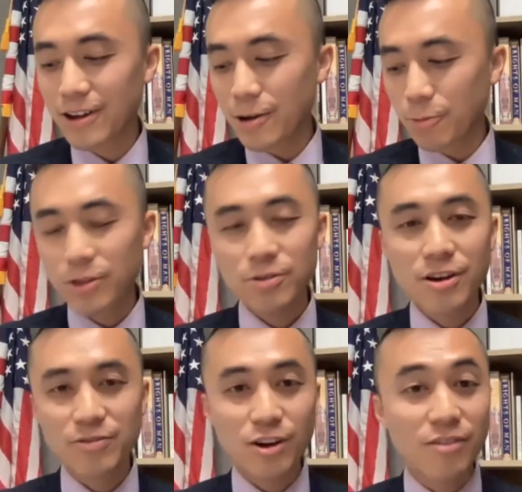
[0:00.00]
whether you
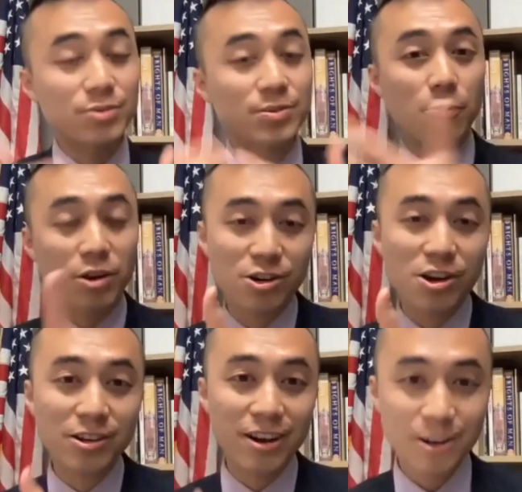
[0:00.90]
have strong feelings about Russian
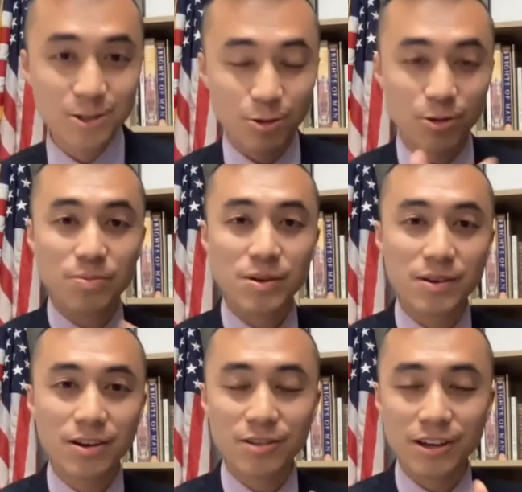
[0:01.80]
oligarchs or
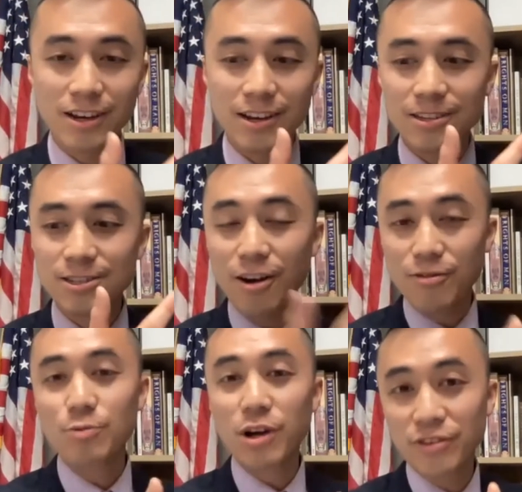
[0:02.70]
the
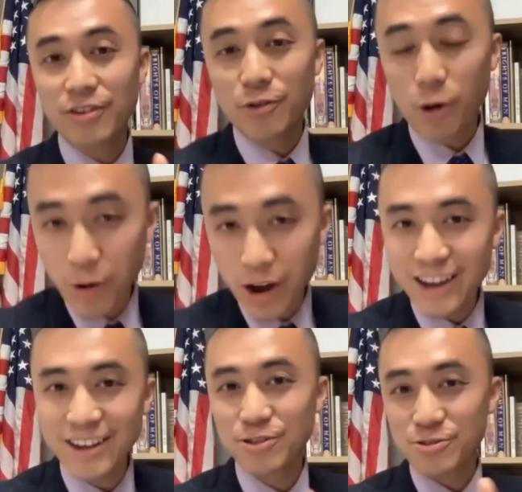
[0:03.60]
sovereign wealth fund of Norway,
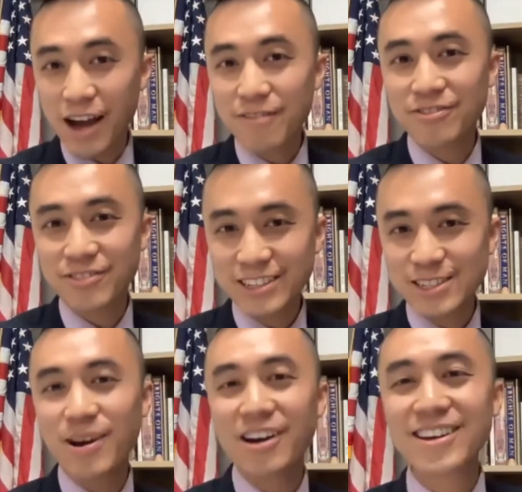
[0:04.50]
if you have feelings
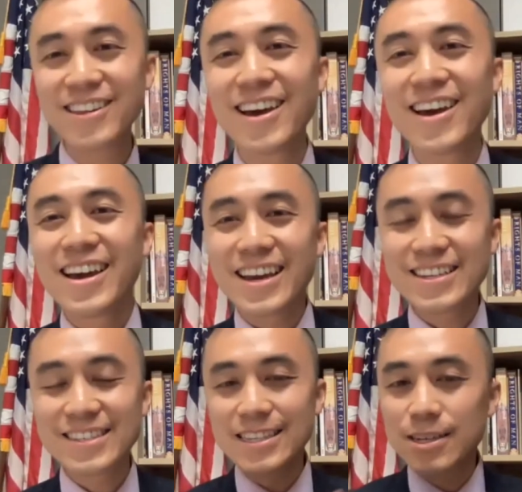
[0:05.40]
about it,
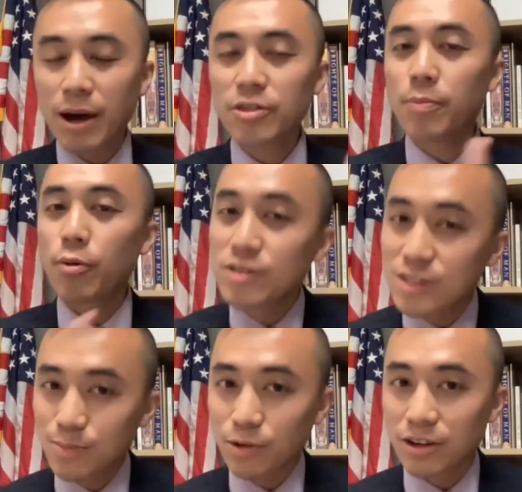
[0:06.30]
is it's about the
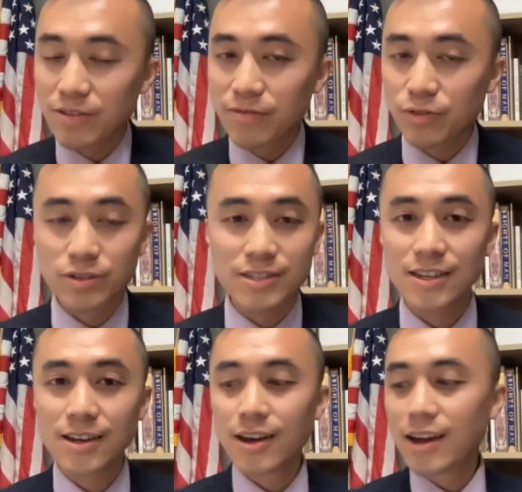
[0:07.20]
principle of influence.
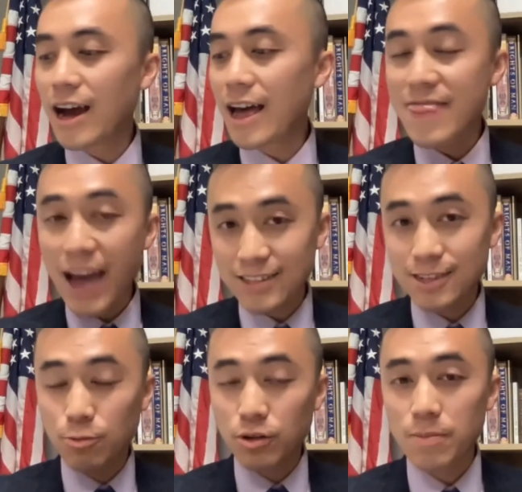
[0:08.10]
And that's
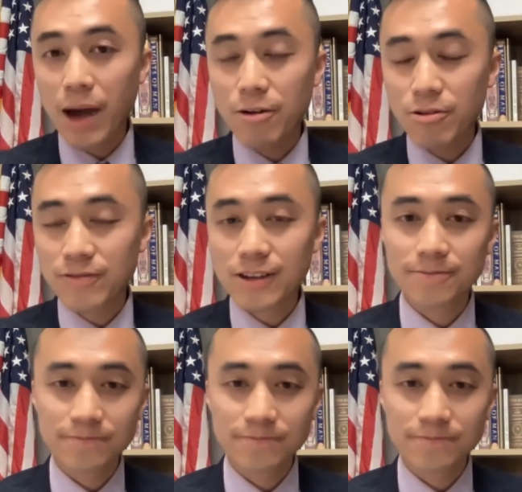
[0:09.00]
the really matter of it.